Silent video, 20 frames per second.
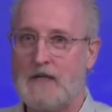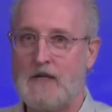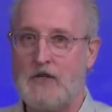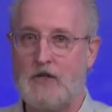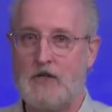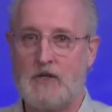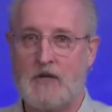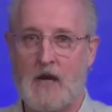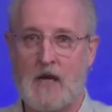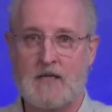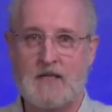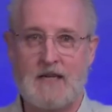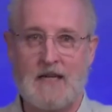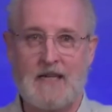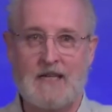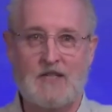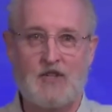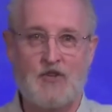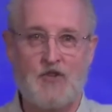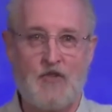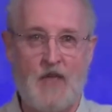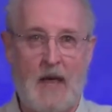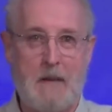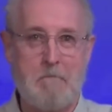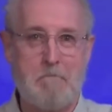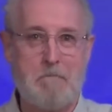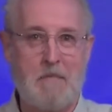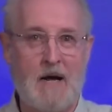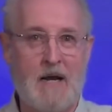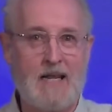teaches us, it's
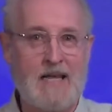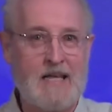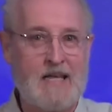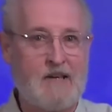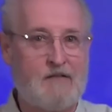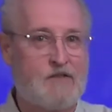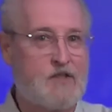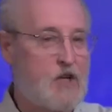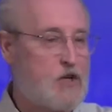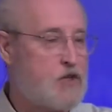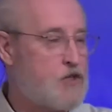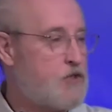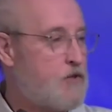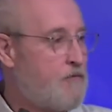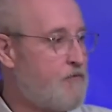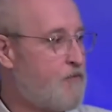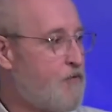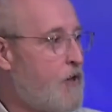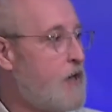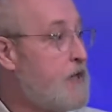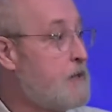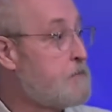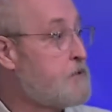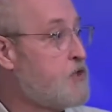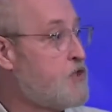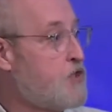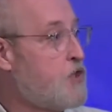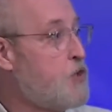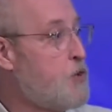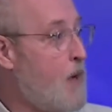that money gives us the freedom to
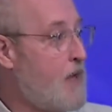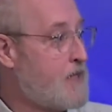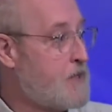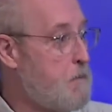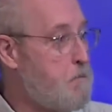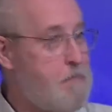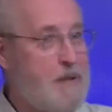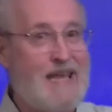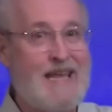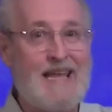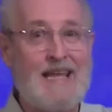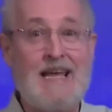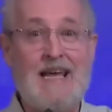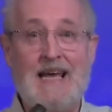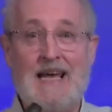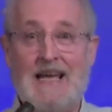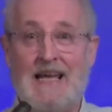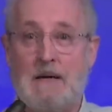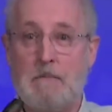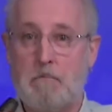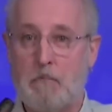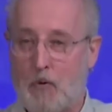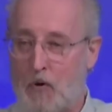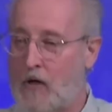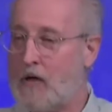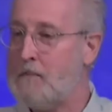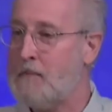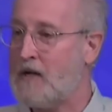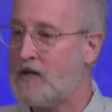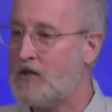do and to be
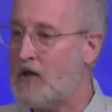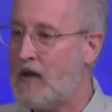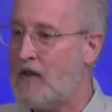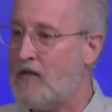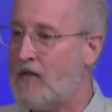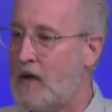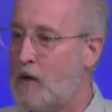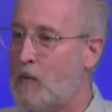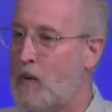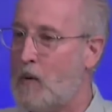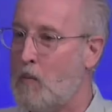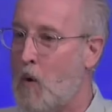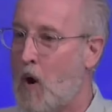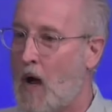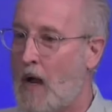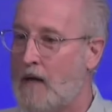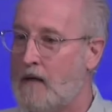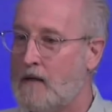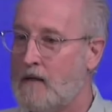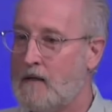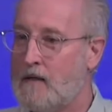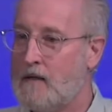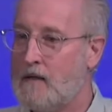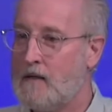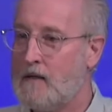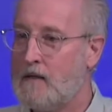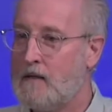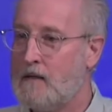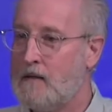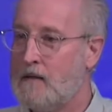pretty much anything we want.
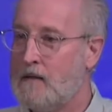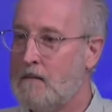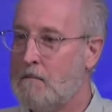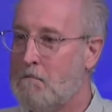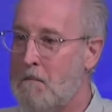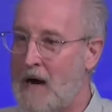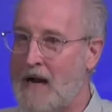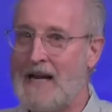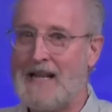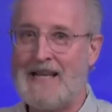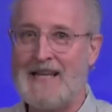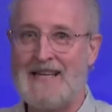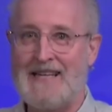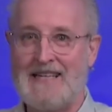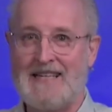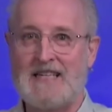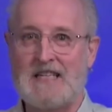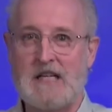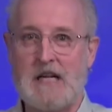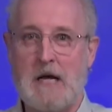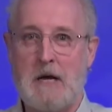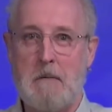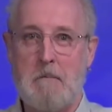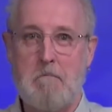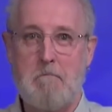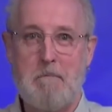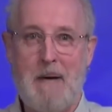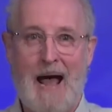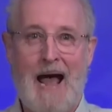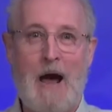Money is
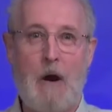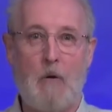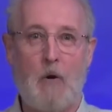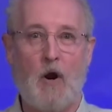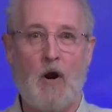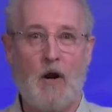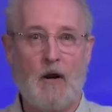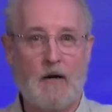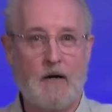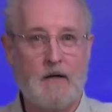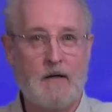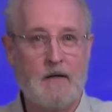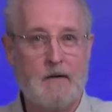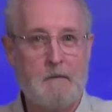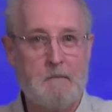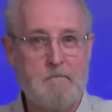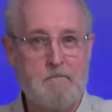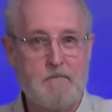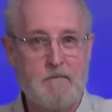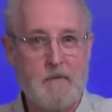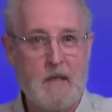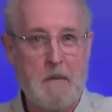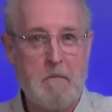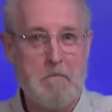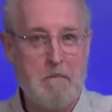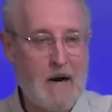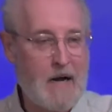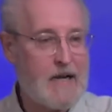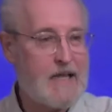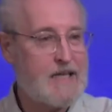power.
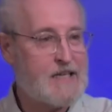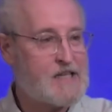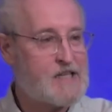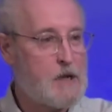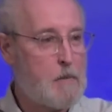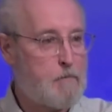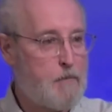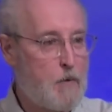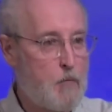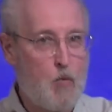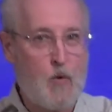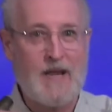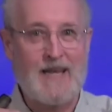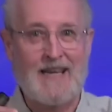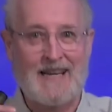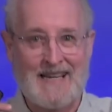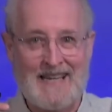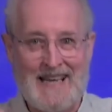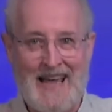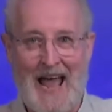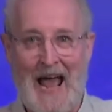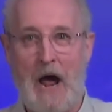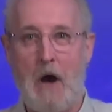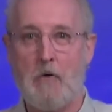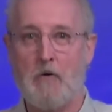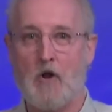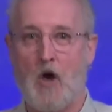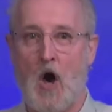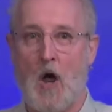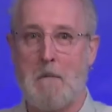Money is something we can
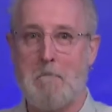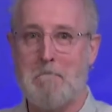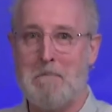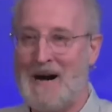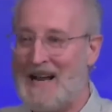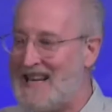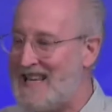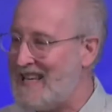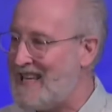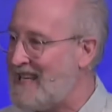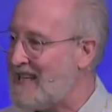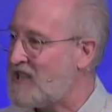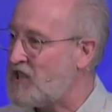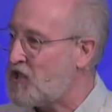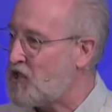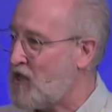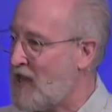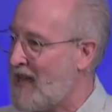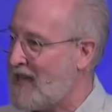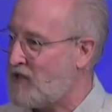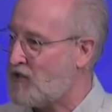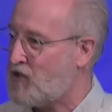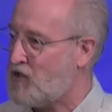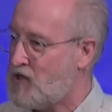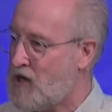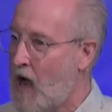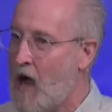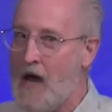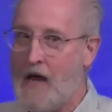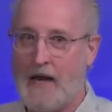count on. Money gets things
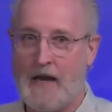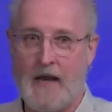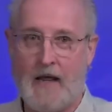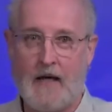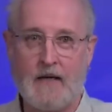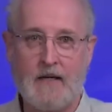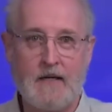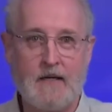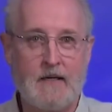done.